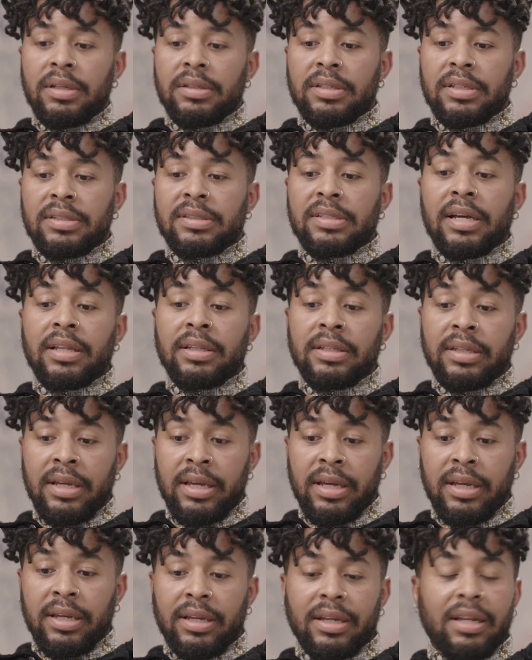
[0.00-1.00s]
the
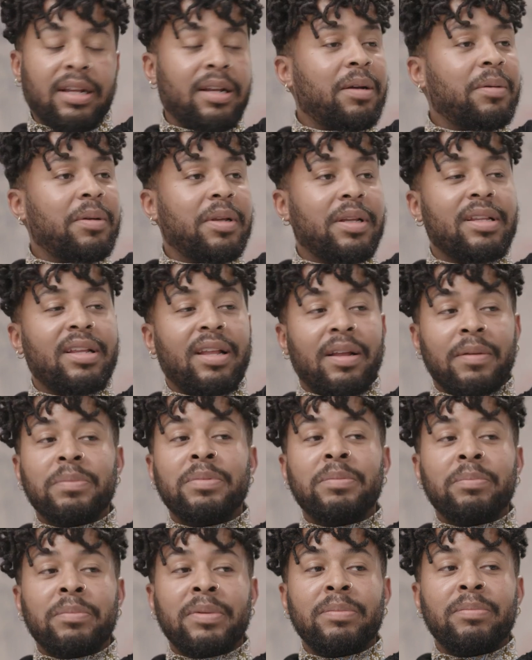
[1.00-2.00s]
Atelier.
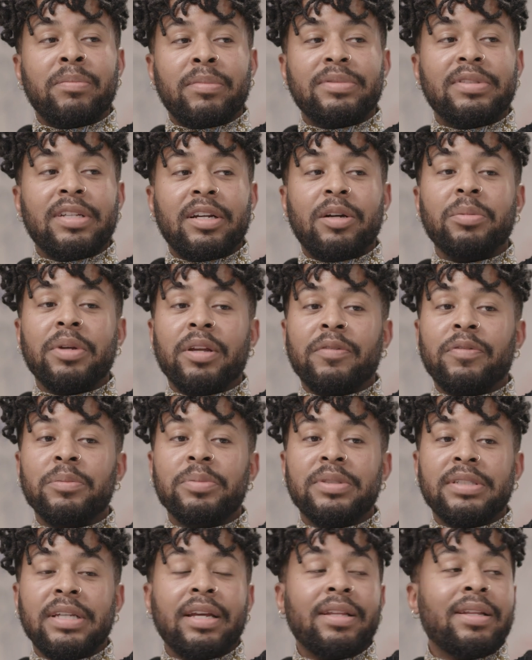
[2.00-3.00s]
And tell me if I'm
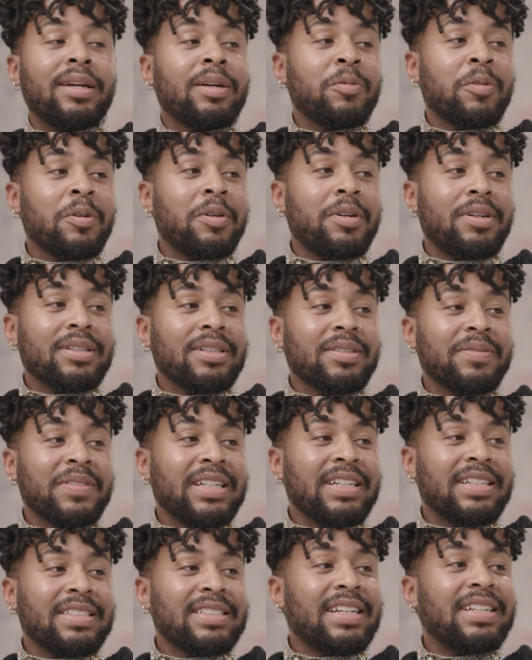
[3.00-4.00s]
saying that wrong,
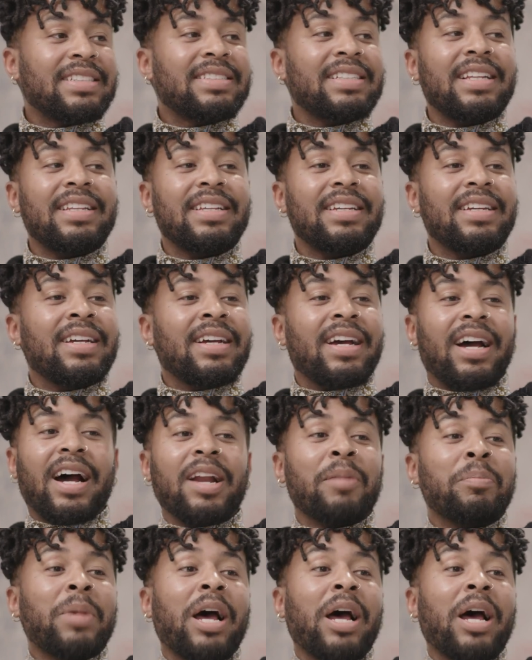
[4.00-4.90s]
because Atelier, I'm